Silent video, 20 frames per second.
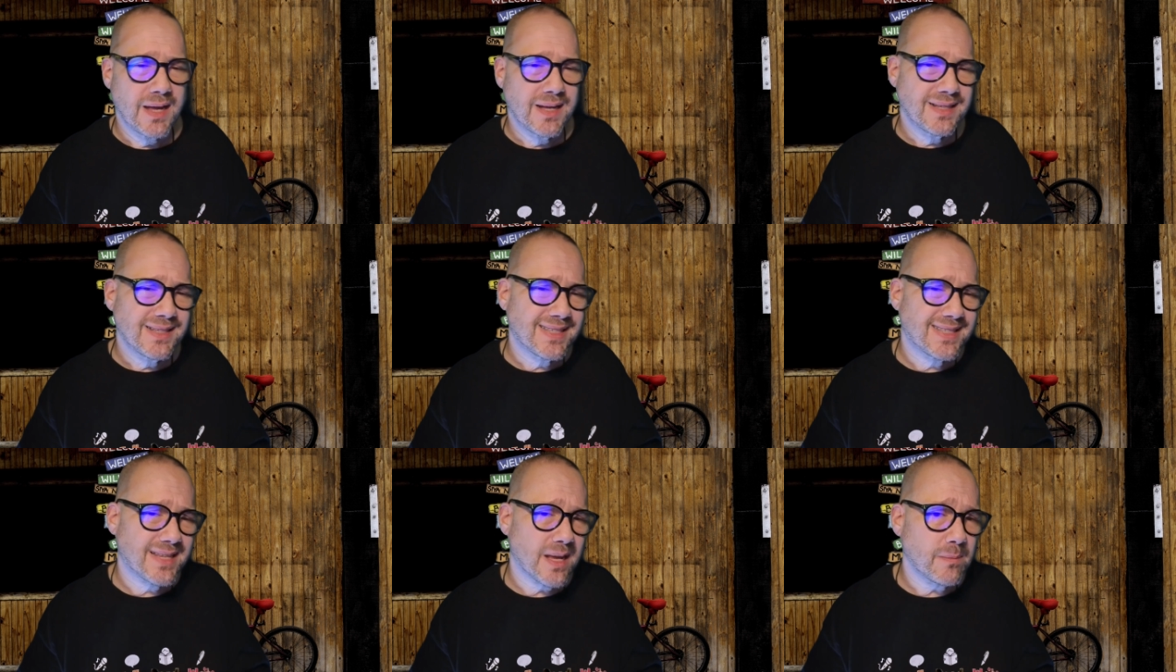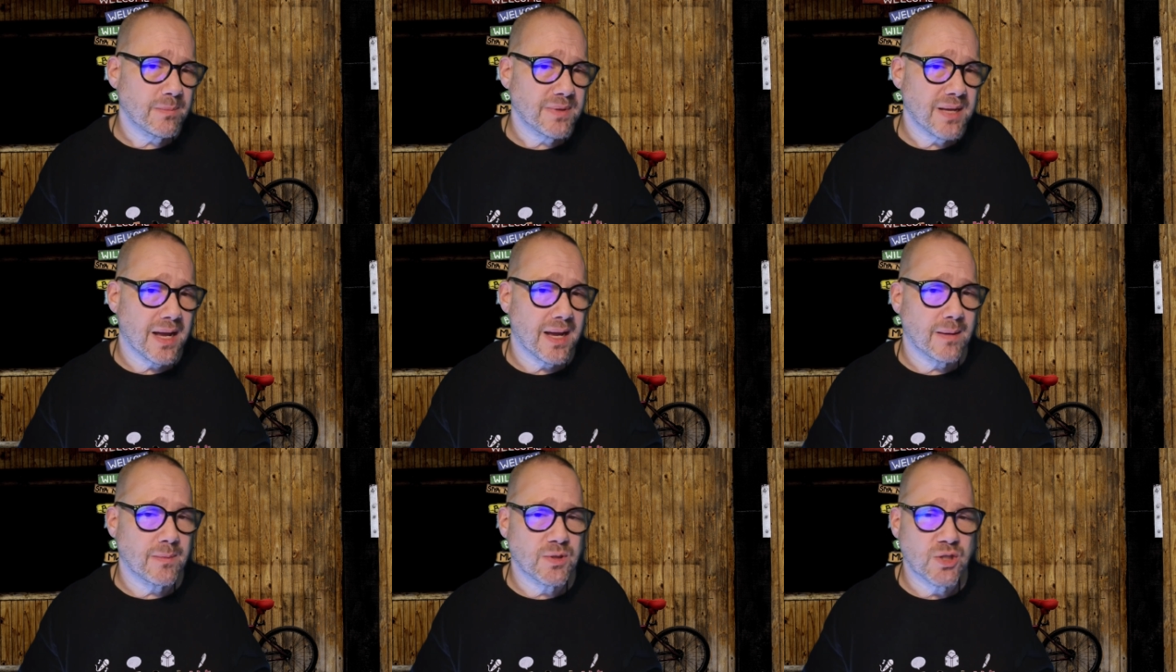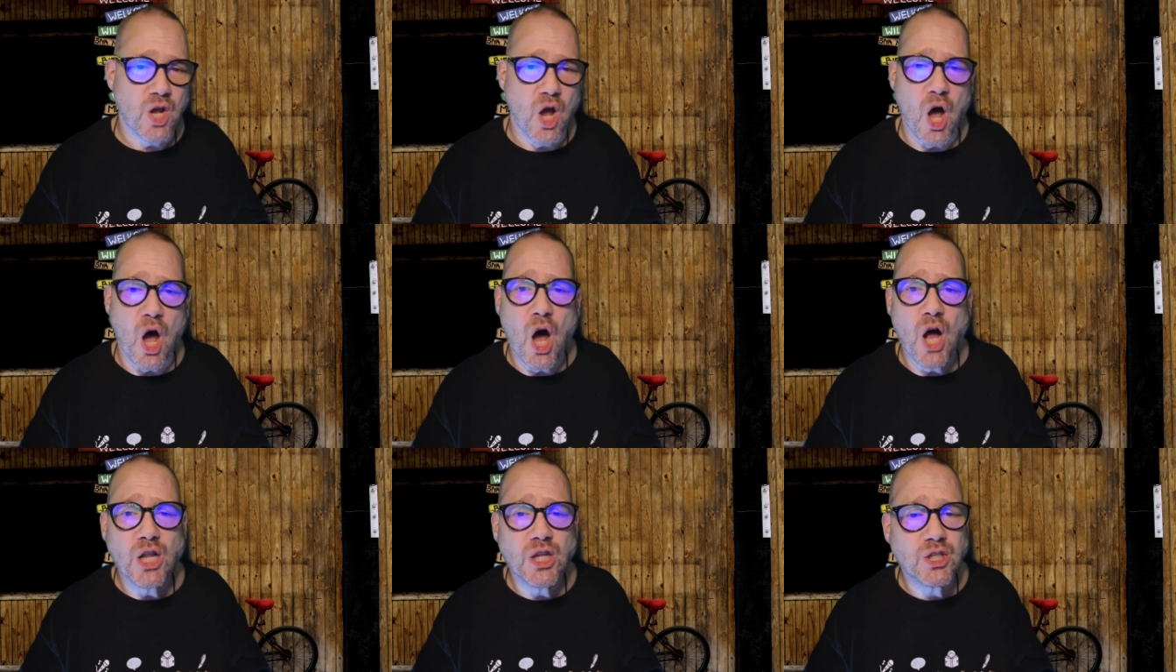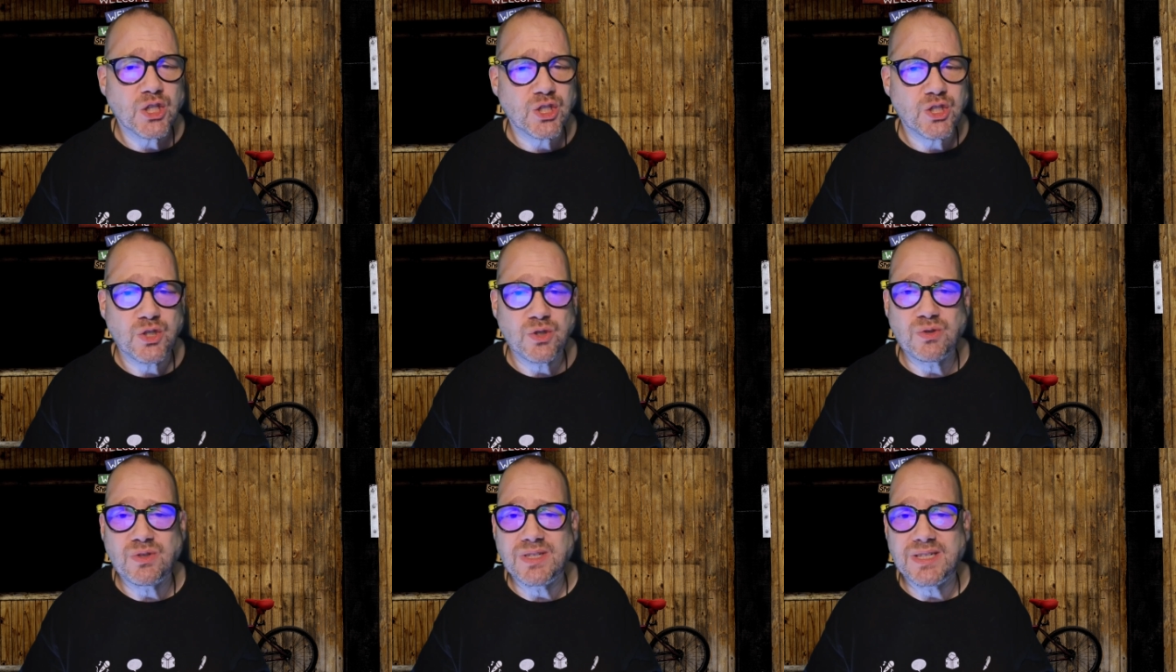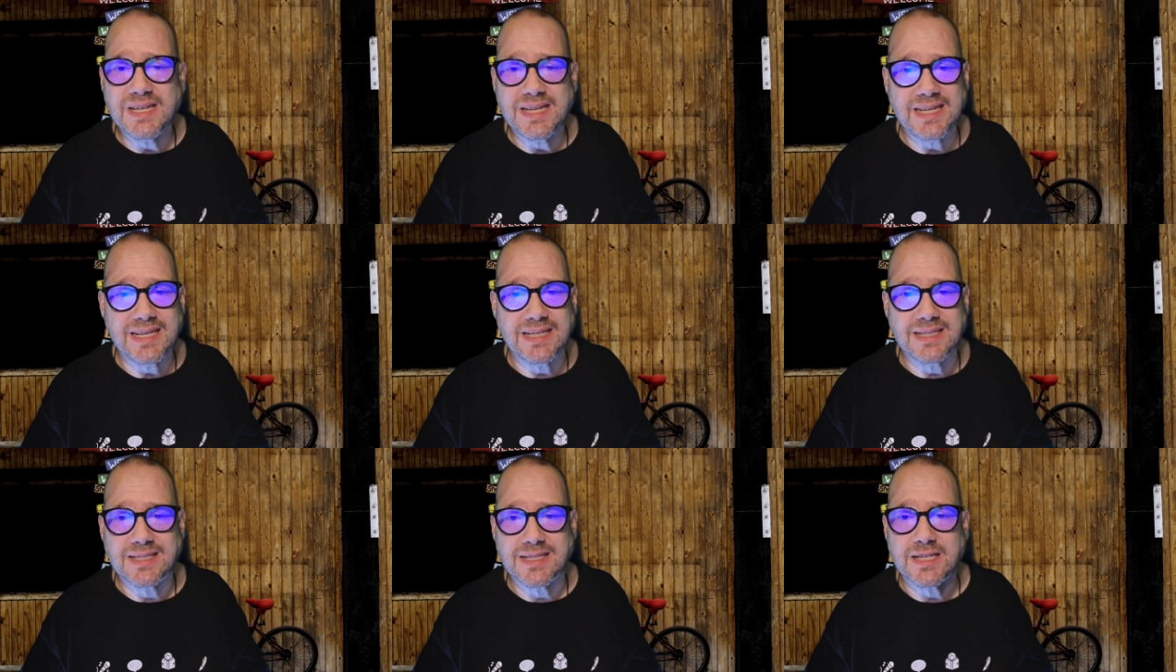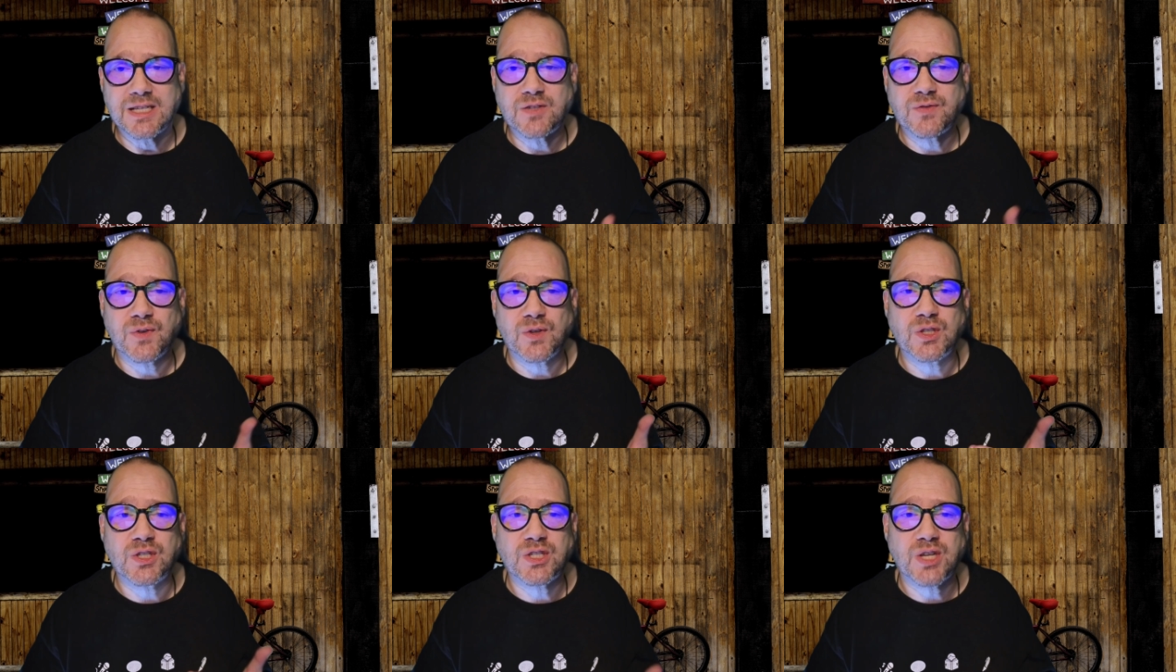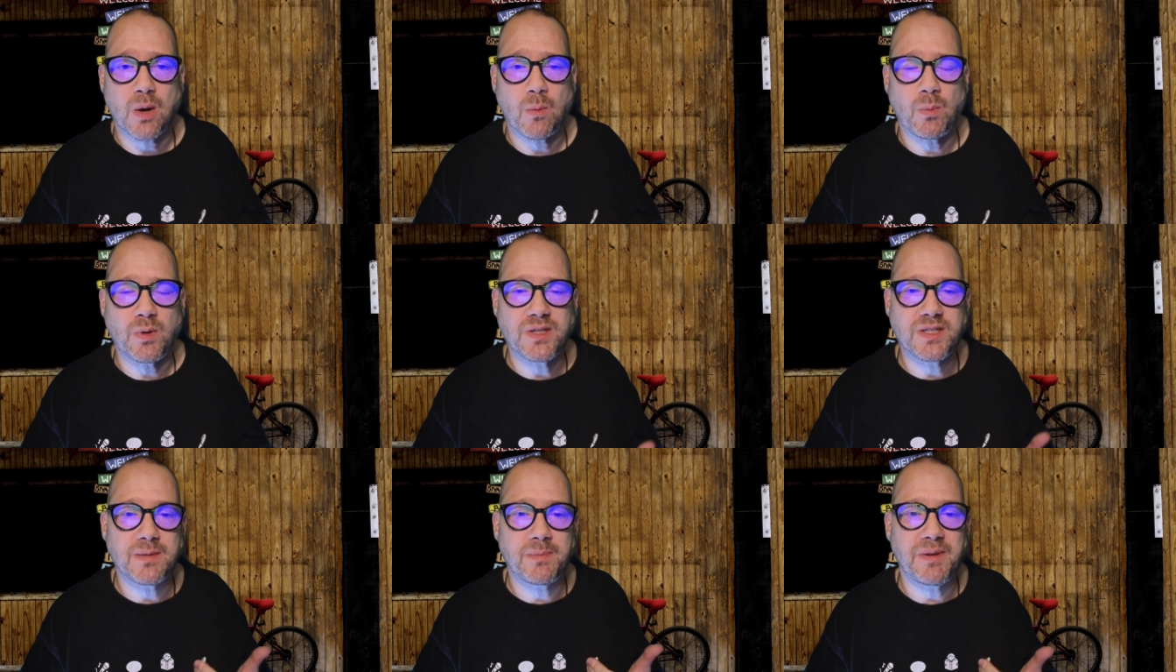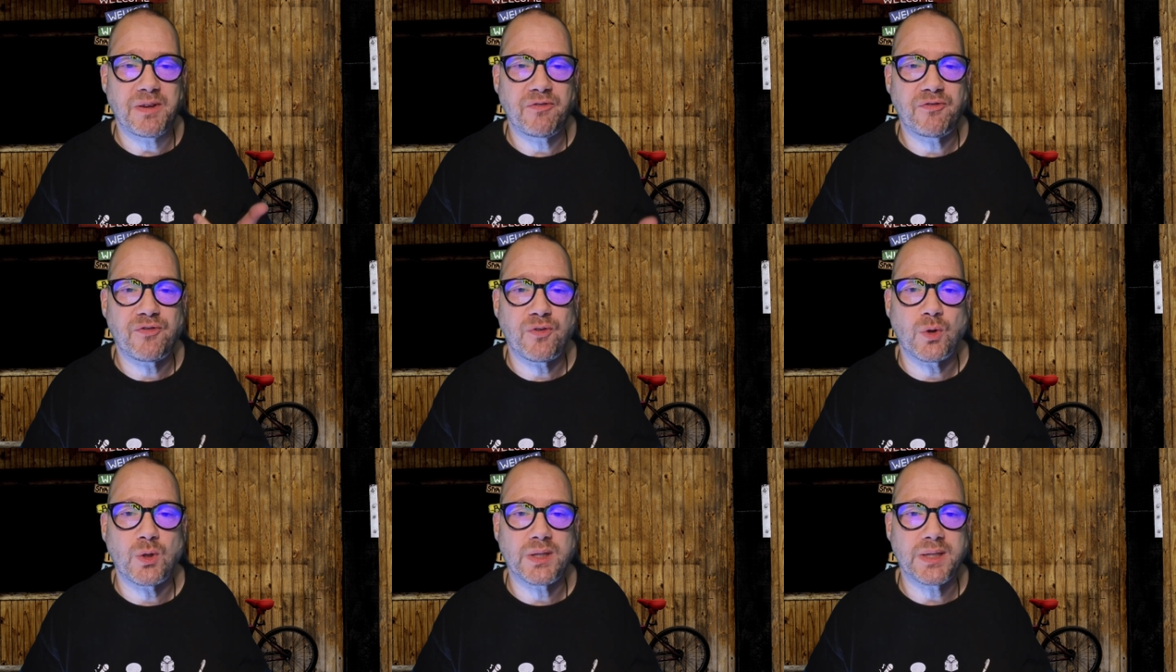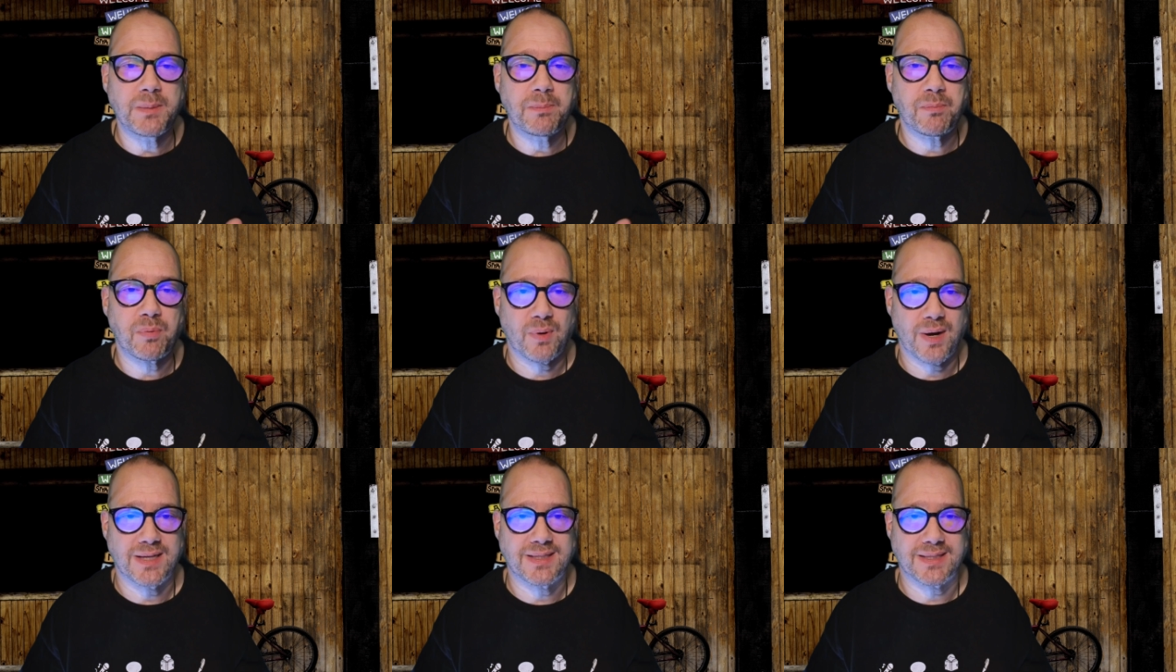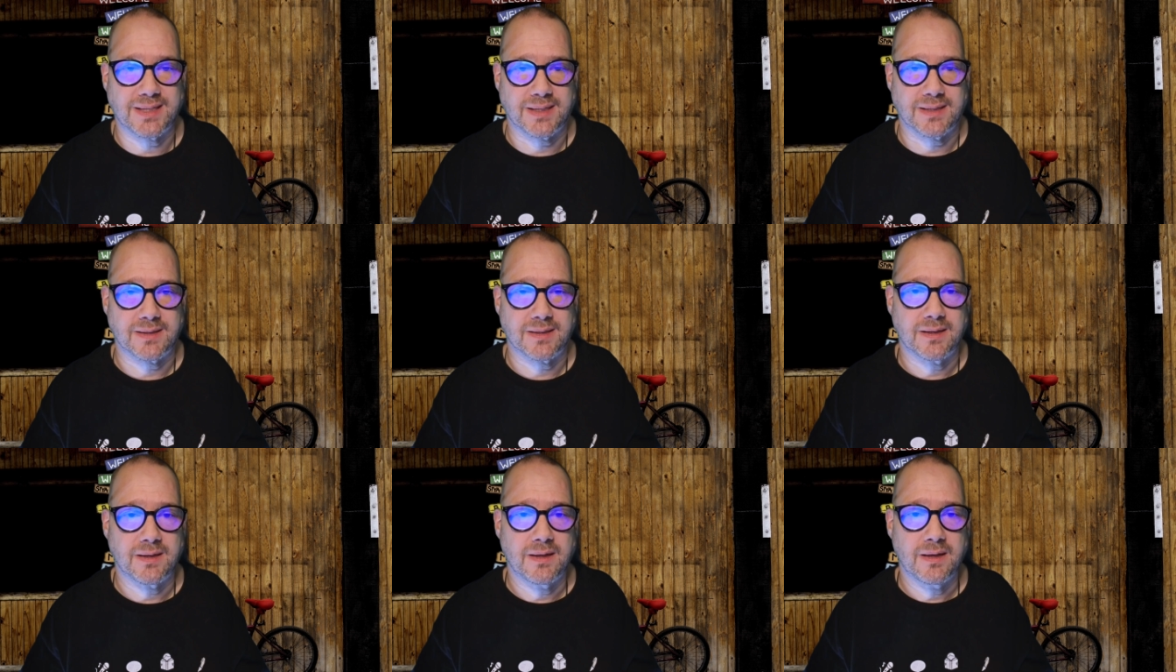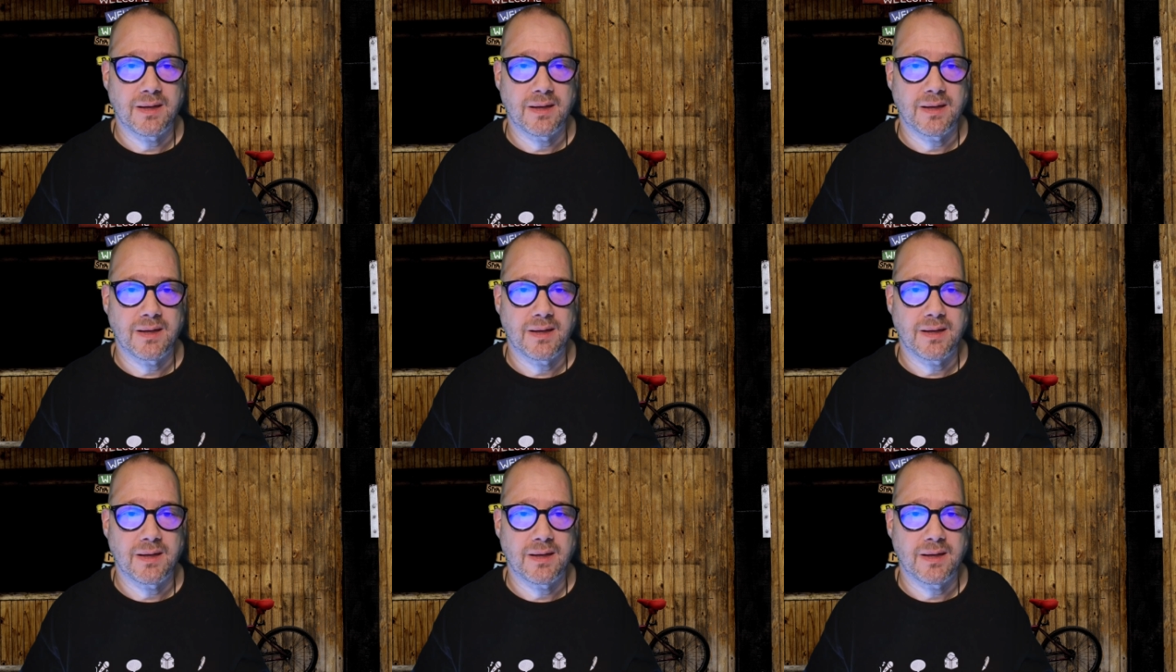Sometimes all a student needs is for someone to be fully present.